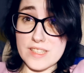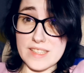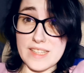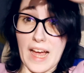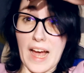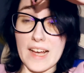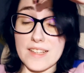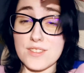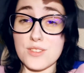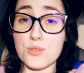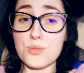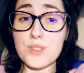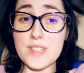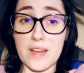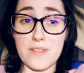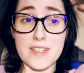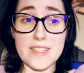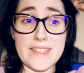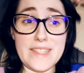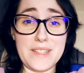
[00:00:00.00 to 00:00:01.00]
It has
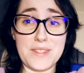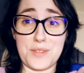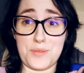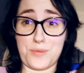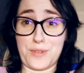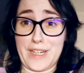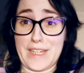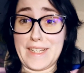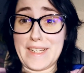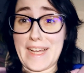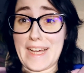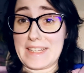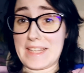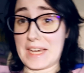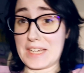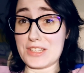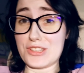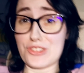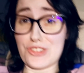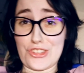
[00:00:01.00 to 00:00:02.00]
273 and
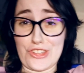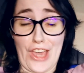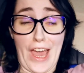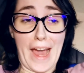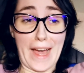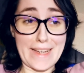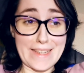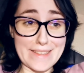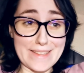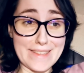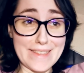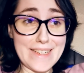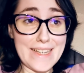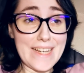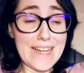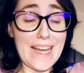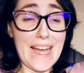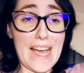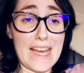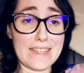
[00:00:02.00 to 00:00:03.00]
I checked
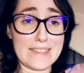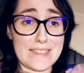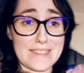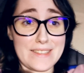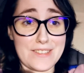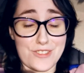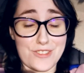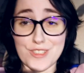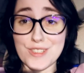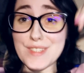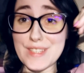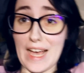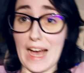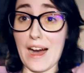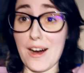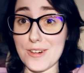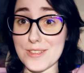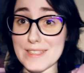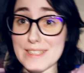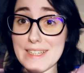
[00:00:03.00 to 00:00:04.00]
and it turns
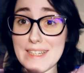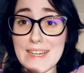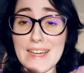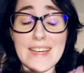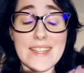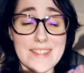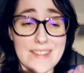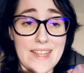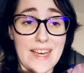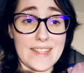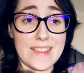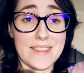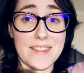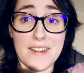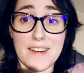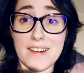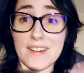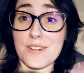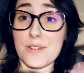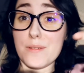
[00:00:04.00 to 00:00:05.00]
out that
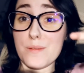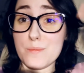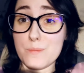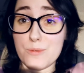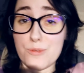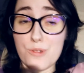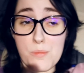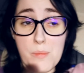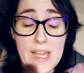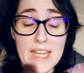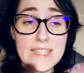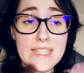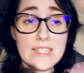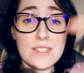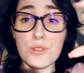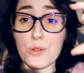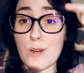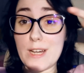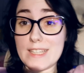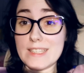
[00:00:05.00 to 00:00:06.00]
the remaining
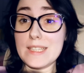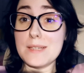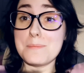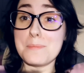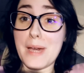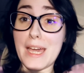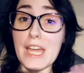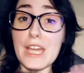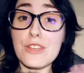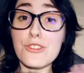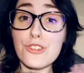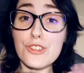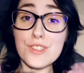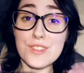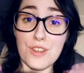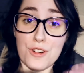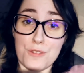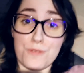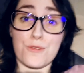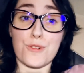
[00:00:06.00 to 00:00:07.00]
20
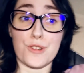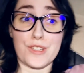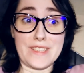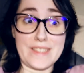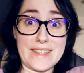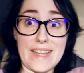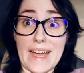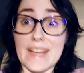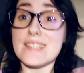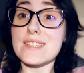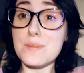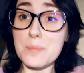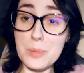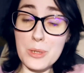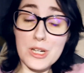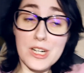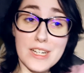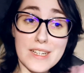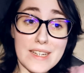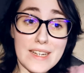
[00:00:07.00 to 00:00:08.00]
pages are for the next
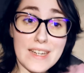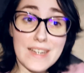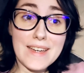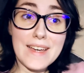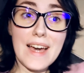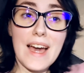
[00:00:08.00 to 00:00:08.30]
book.